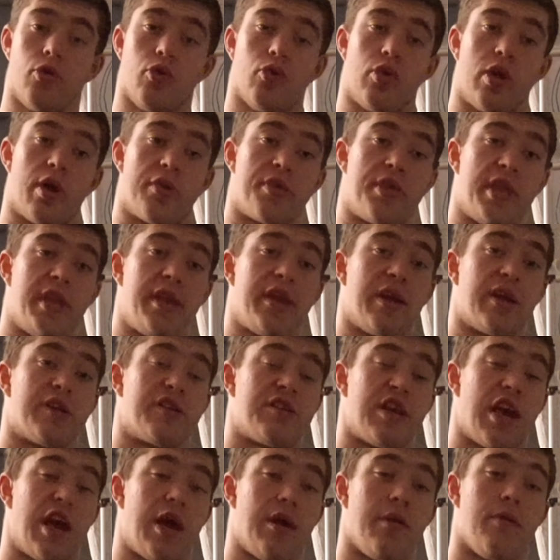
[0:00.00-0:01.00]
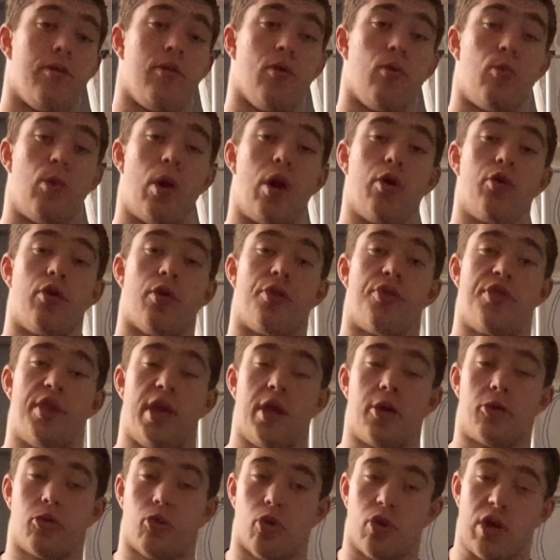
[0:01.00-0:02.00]
you are setting a time. You want the
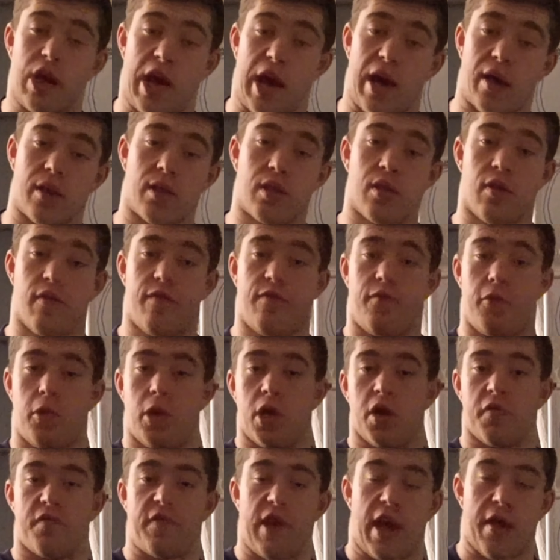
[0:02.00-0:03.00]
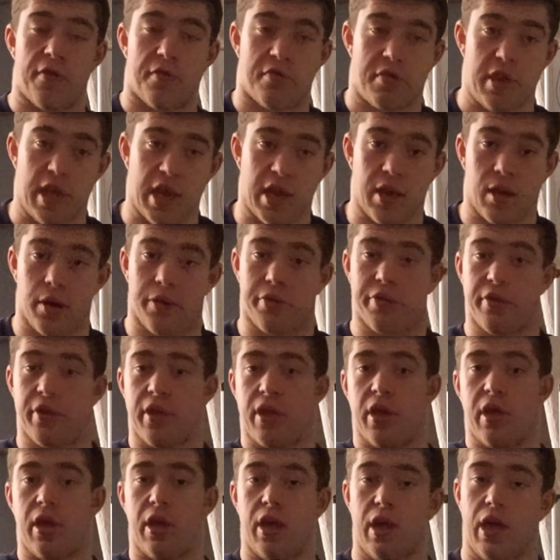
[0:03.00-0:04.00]
set to last 45 seconds
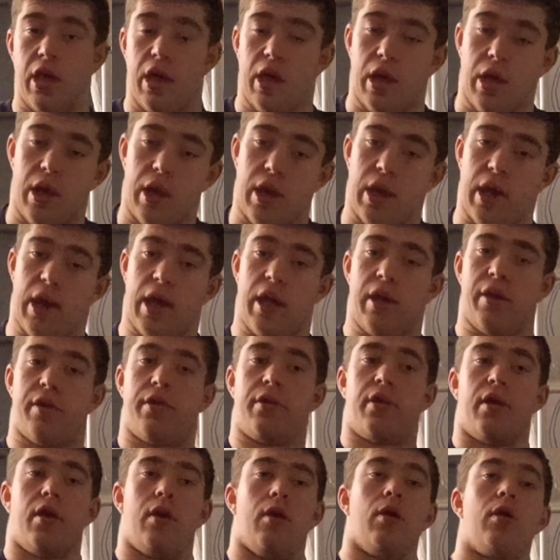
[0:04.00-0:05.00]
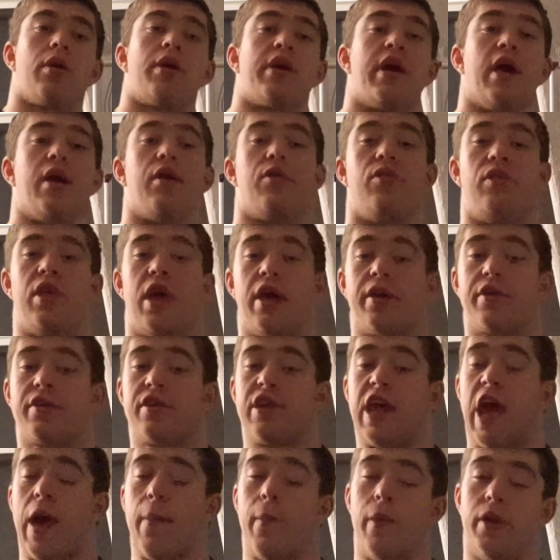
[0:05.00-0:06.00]
and get that
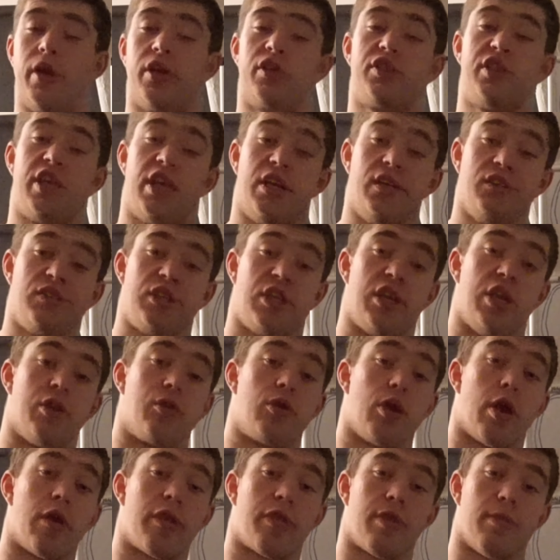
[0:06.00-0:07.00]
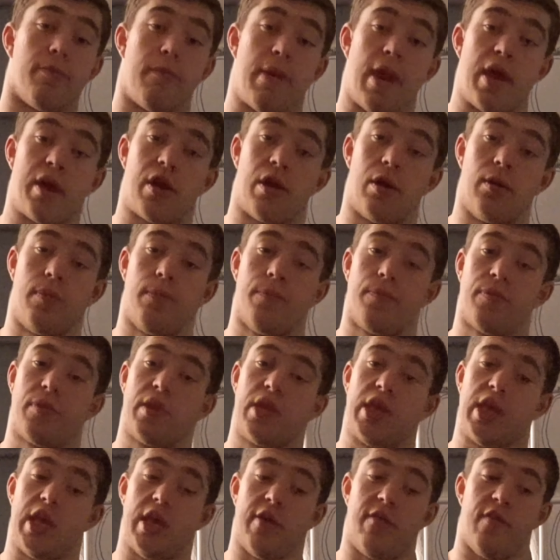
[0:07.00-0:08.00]
time under tension. It doesn't matter
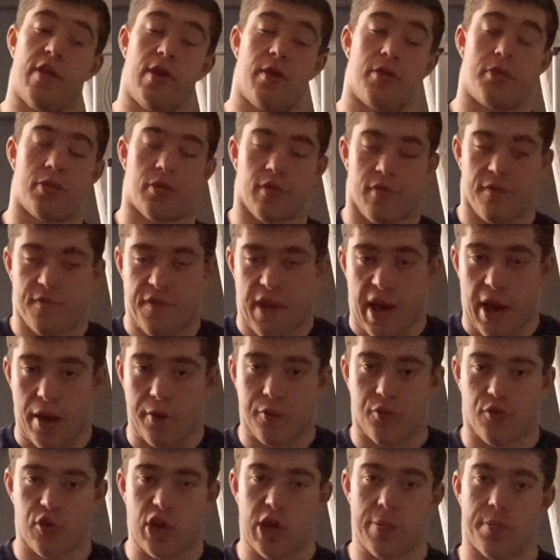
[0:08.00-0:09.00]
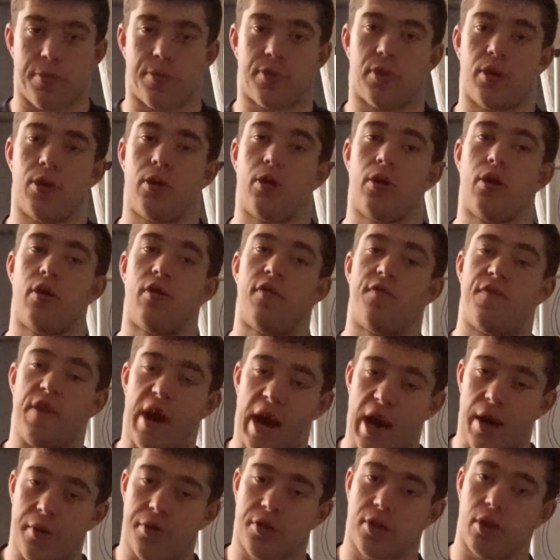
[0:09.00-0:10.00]
if it's fast
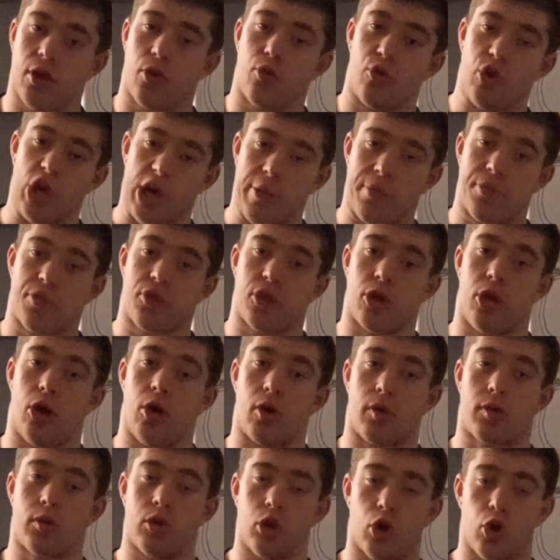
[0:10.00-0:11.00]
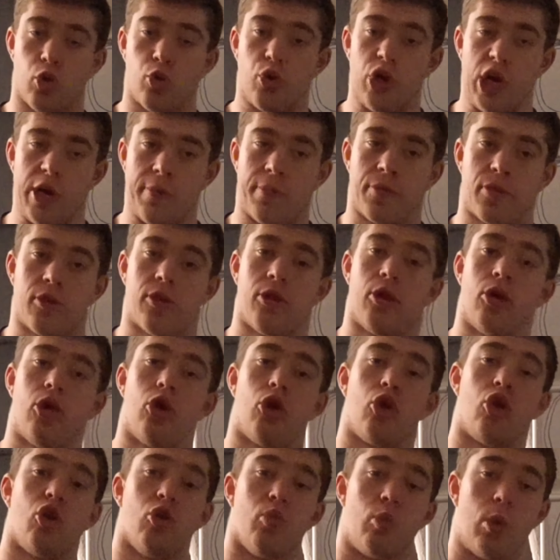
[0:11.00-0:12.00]
reps or slow reps.
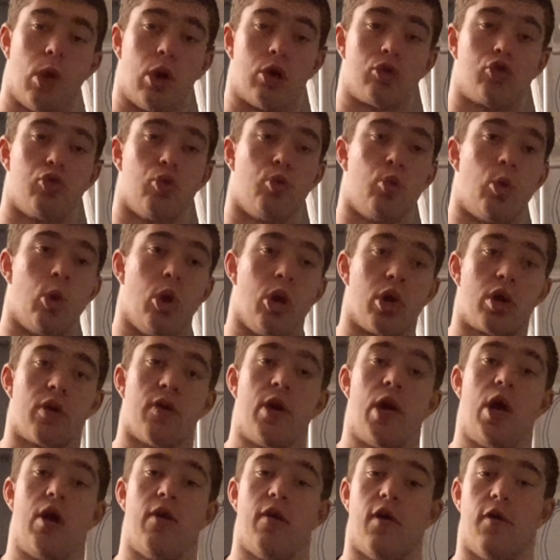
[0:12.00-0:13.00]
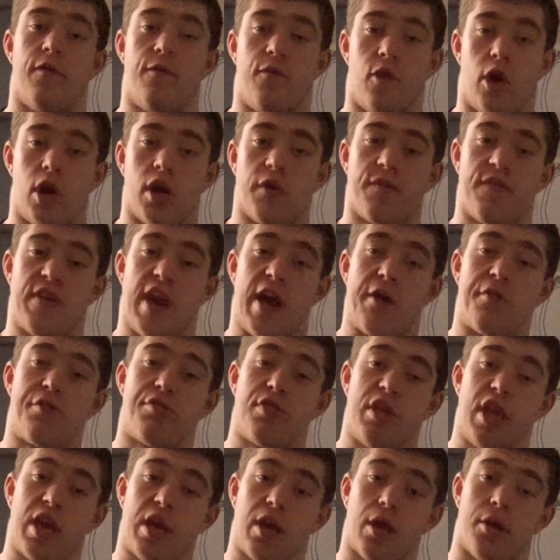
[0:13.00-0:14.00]
You want to work for 45
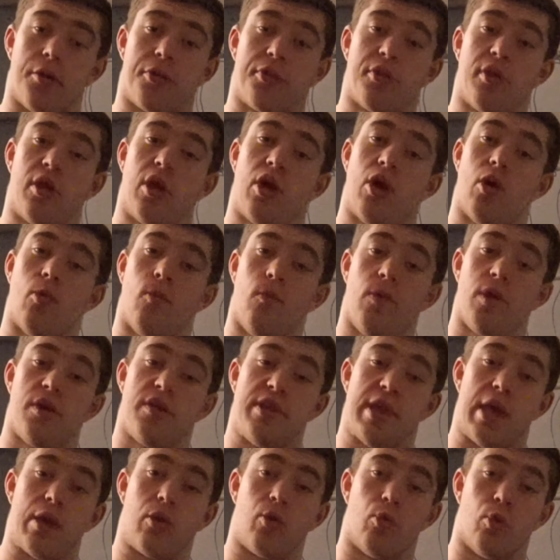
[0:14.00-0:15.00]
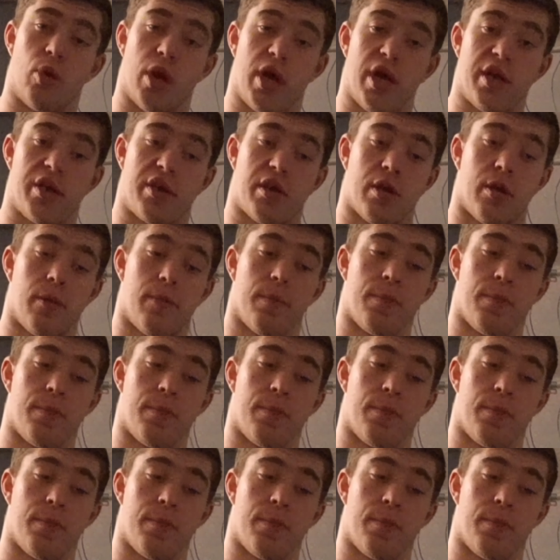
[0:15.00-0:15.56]
seconds with that weight,